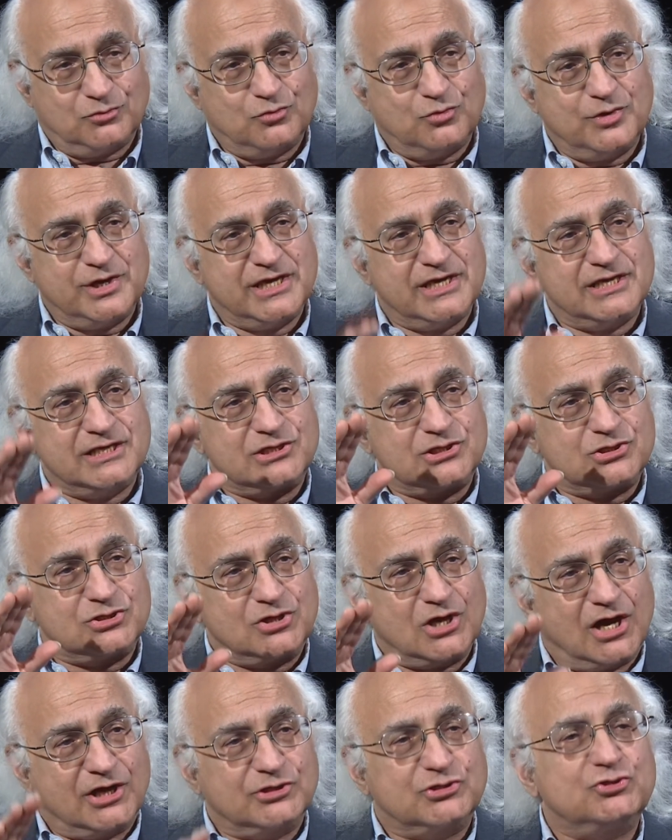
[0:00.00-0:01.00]
we
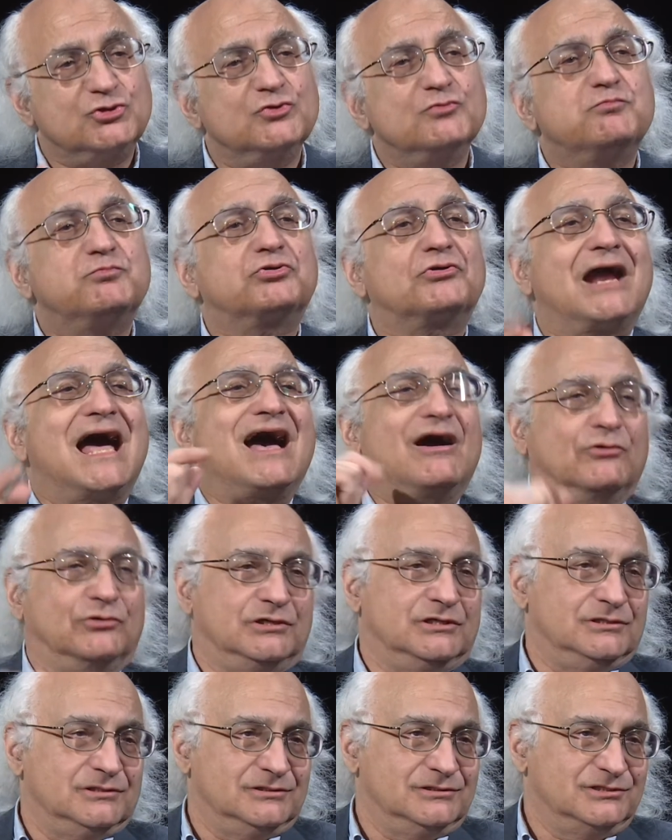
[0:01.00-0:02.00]
are too proud
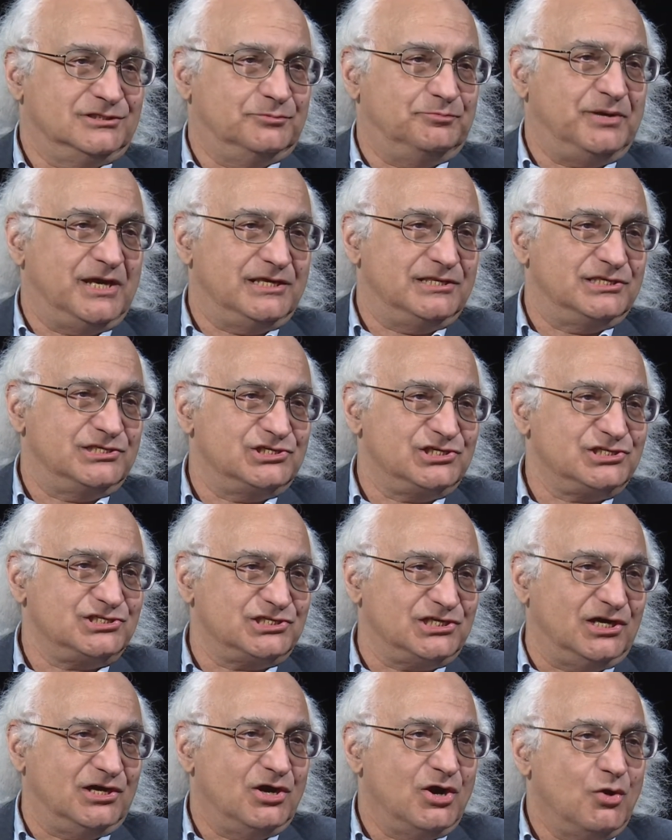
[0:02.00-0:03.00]
to pay the
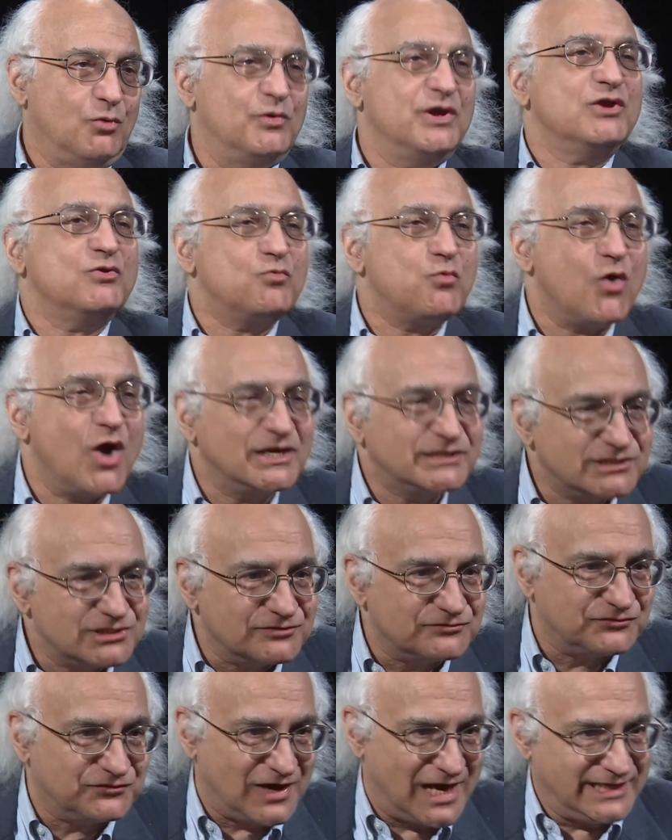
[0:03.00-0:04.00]
jizya. We want to
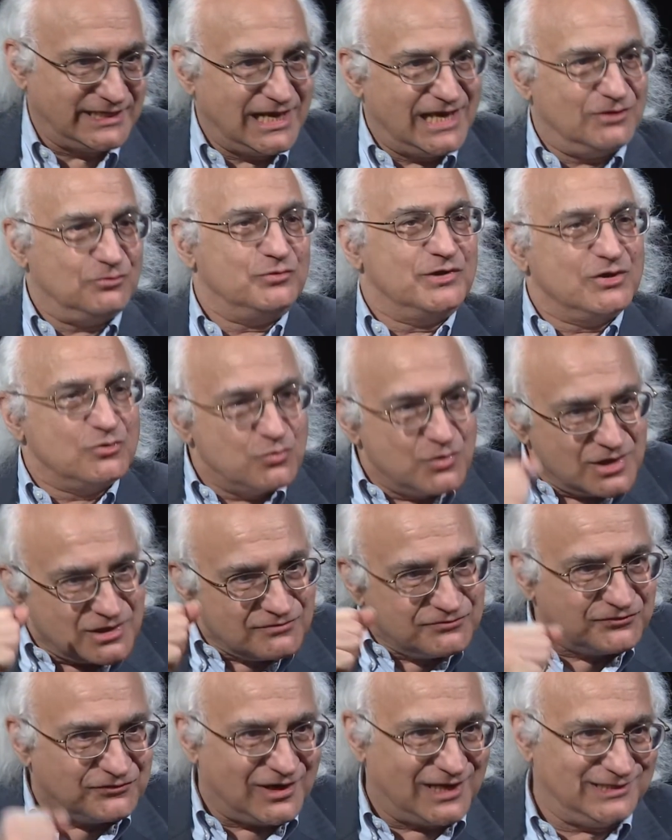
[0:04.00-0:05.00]
fight, and we will
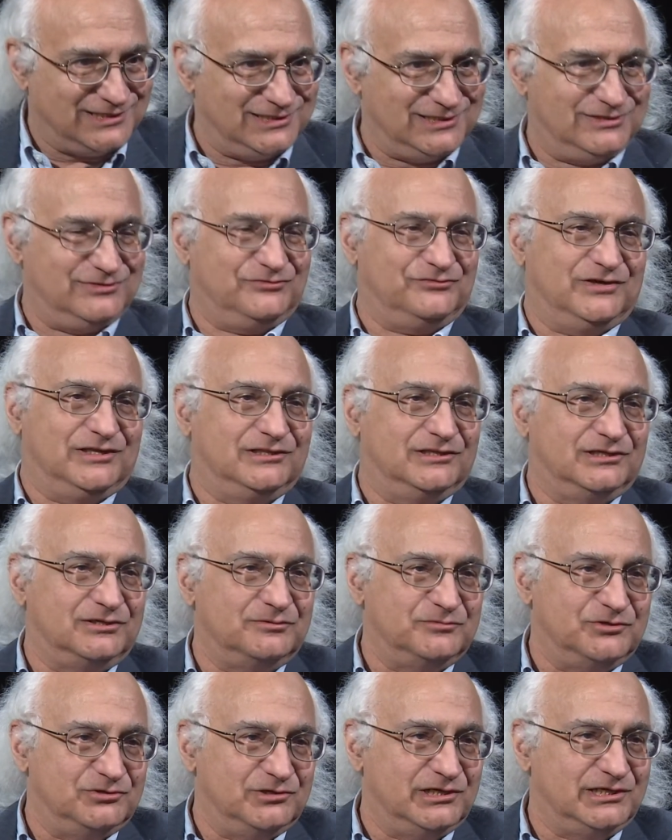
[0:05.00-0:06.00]
fight to defend the
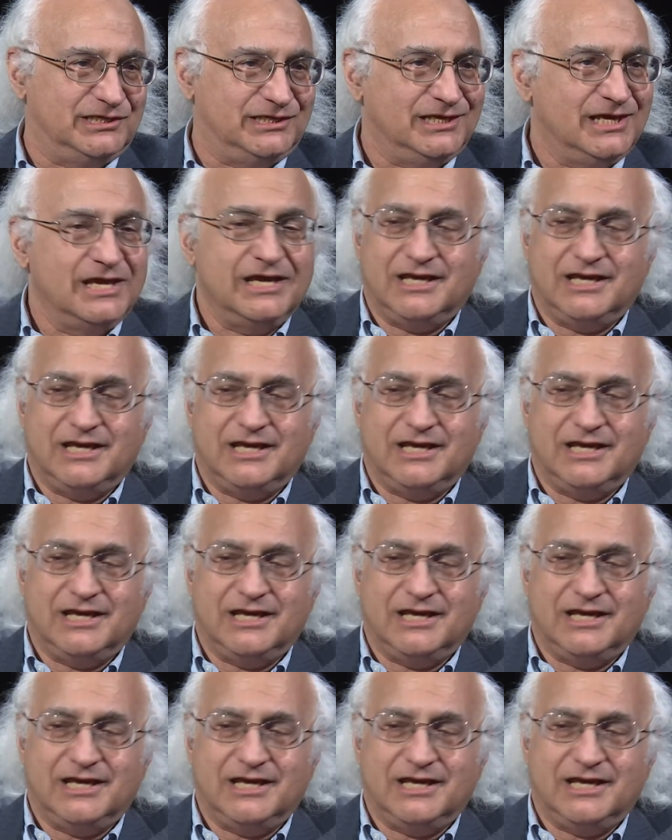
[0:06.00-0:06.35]
community.